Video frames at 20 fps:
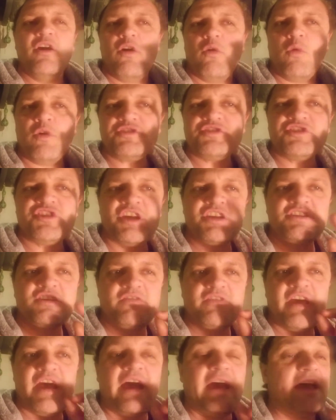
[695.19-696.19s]
What's the chance
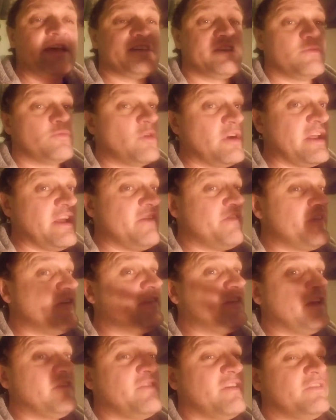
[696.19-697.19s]
of that? Is it really a
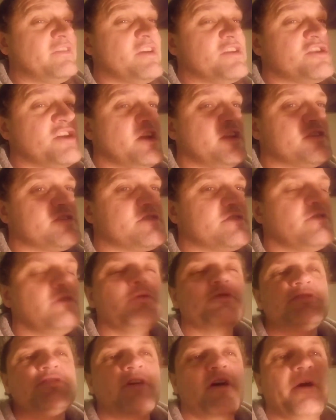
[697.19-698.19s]
50-50 chance?
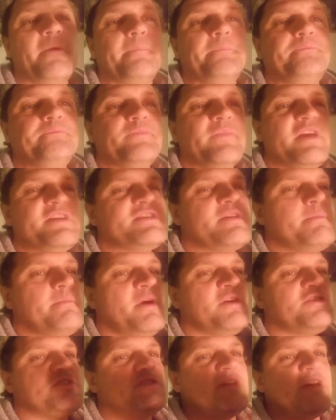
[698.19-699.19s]
No, it's not. It's a
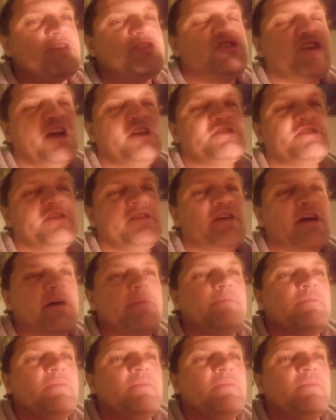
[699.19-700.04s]
much less chance than that.